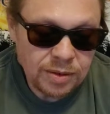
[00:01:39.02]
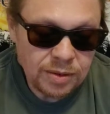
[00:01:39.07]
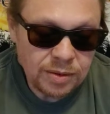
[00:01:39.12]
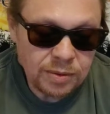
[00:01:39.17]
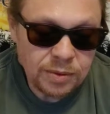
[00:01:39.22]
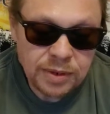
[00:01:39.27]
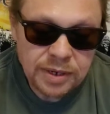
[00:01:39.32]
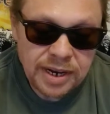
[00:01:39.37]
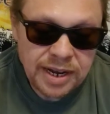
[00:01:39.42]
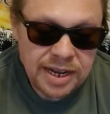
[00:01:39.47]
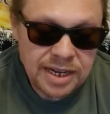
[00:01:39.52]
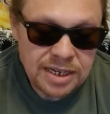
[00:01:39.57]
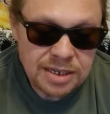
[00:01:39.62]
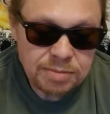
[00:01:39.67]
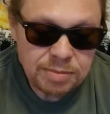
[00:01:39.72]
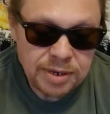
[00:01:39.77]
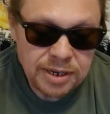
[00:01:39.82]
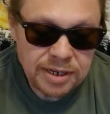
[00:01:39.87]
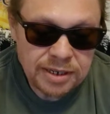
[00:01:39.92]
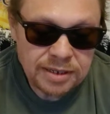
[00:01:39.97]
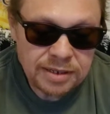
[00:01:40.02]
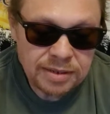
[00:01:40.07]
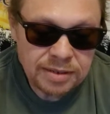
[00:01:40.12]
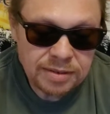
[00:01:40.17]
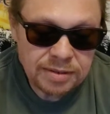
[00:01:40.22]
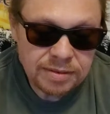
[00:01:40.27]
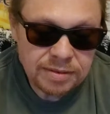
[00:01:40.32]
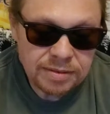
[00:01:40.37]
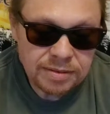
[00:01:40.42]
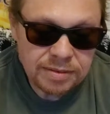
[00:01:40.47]
One aspect,
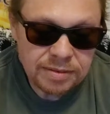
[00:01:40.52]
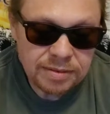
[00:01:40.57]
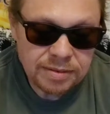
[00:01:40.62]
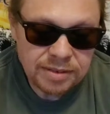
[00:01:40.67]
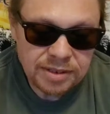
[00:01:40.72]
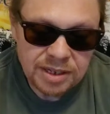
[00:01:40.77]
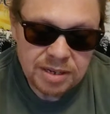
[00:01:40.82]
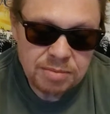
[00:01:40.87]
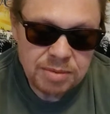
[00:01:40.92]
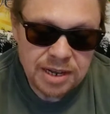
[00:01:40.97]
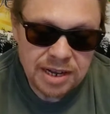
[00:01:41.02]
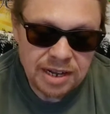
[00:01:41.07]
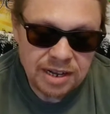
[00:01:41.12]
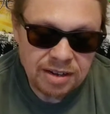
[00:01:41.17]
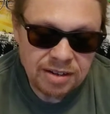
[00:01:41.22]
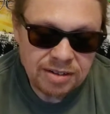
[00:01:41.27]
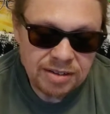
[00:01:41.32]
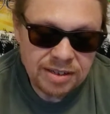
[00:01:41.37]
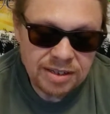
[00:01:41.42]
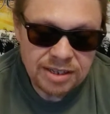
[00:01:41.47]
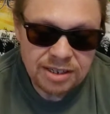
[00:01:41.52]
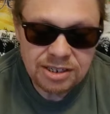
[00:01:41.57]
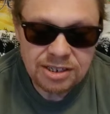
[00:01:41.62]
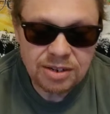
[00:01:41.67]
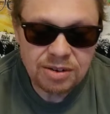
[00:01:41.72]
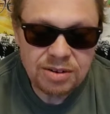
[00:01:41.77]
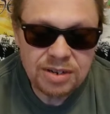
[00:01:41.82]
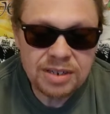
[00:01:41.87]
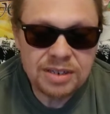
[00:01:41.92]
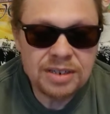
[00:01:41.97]
somehow,
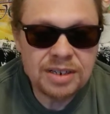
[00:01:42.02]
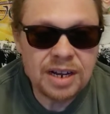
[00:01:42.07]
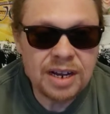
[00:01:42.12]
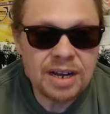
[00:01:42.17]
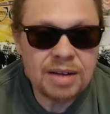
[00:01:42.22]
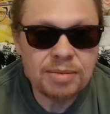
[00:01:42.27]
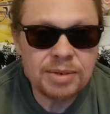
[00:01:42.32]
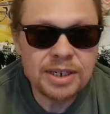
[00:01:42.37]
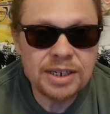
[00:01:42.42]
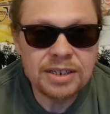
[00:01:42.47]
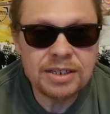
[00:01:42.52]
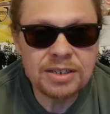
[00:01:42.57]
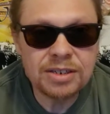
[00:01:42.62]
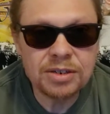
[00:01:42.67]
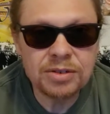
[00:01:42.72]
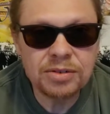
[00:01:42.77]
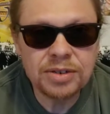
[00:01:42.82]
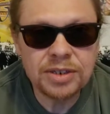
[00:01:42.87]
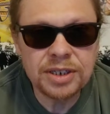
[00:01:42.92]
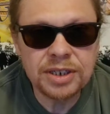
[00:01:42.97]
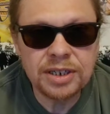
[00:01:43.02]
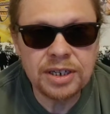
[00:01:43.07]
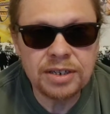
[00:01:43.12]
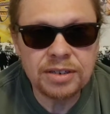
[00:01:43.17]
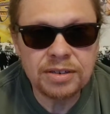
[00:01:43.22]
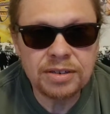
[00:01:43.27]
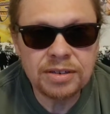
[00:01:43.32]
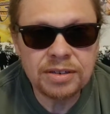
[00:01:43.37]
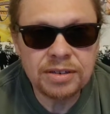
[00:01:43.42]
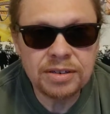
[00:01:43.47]
asserted dominance over the
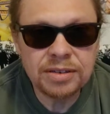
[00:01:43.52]
other.